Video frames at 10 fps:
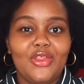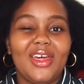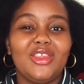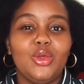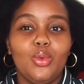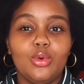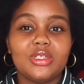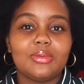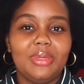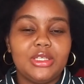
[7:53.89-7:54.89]
then you
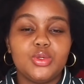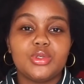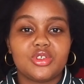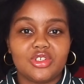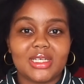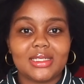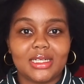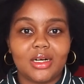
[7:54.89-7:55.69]
won't be too stressed